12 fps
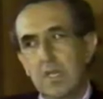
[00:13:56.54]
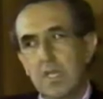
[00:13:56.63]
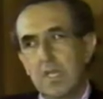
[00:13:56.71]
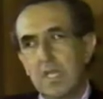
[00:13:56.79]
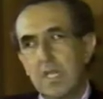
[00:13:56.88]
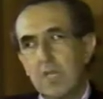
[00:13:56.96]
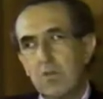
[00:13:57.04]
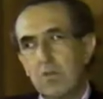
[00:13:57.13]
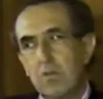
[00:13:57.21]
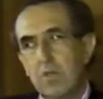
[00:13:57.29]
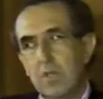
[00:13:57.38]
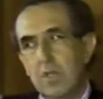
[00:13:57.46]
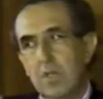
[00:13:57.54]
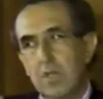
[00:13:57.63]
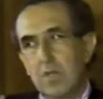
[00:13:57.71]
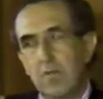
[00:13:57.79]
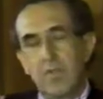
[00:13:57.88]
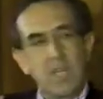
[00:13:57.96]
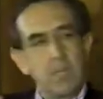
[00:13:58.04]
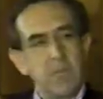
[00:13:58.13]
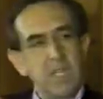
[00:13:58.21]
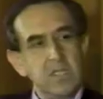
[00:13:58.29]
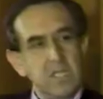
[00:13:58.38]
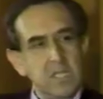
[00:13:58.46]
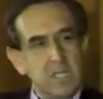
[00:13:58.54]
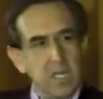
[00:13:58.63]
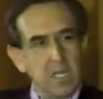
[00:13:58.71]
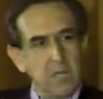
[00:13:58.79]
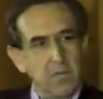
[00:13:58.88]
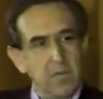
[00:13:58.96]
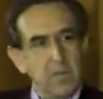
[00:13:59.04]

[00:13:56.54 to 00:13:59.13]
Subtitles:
the town fragments itself